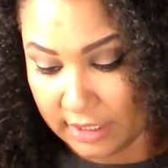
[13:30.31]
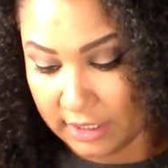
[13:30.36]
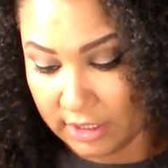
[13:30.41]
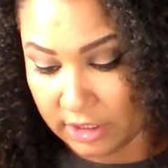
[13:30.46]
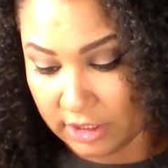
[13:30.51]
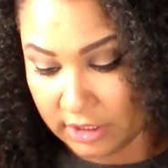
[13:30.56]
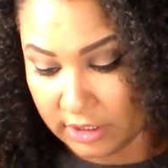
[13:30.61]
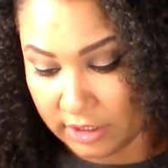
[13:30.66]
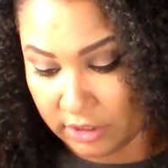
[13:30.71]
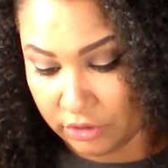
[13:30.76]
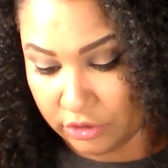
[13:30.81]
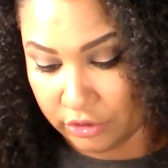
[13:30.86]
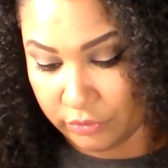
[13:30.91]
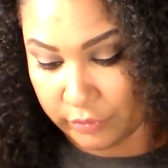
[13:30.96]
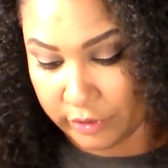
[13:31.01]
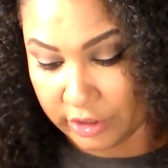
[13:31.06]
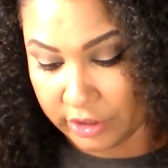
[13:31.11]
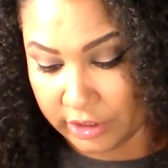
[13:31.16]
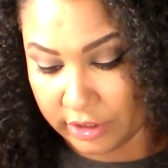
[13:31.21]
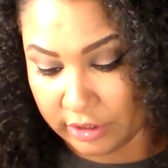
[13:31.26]
And then she tells
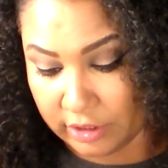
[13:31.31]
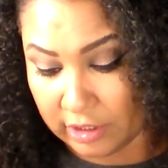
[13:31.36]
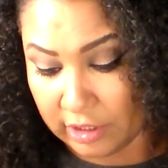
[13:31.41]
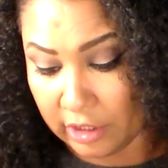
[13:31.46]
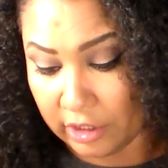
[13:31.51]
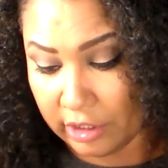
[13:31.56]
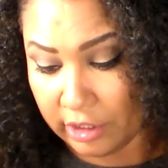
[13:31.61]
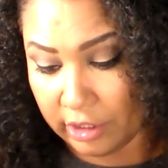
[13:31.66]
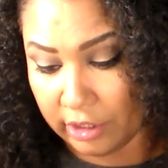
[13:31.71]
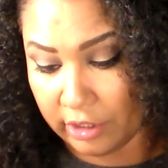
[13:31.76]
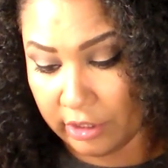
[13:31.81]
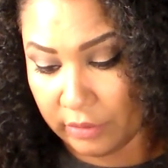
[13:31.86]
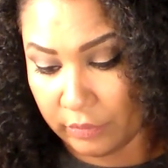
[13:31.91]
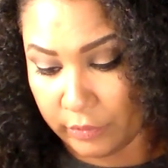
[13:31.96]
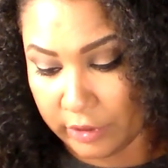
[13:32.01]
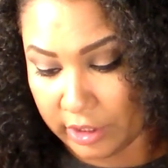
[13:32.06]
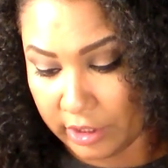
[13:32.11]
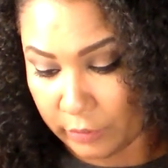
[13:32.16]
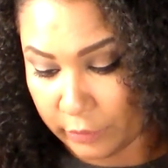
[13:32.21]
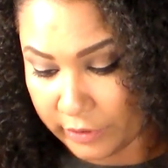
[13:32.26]
you what she learned,
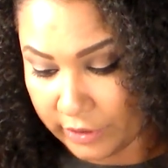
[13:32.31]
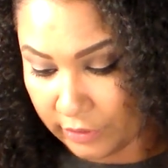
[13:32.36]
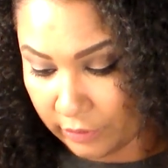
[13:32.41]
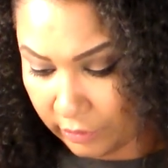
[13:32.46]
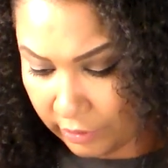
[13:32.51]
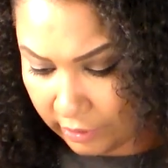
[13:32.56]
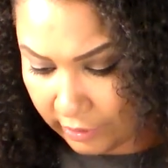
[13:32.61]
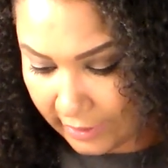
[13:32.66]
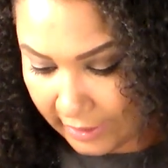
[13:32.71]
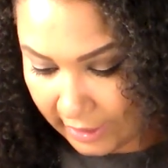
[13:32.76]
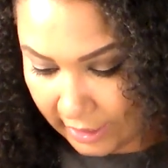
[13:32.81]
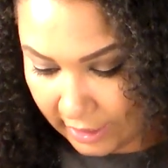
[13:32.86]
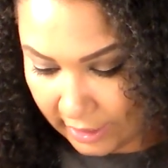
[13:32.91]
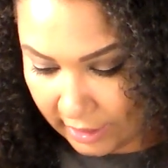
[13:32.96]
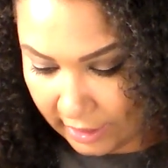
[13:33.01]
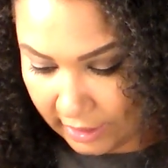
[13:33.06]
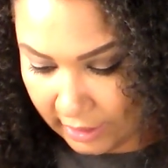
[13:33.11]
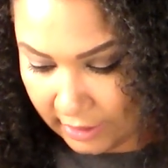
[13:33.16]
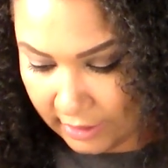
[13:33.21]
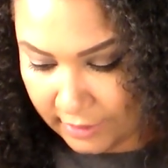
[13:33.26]
what went through her
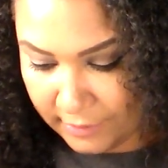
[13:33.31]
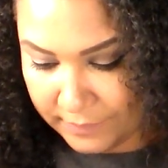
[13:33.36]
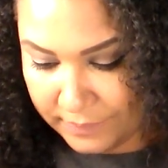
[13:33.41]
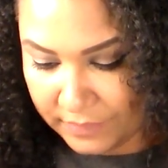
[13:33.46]
head.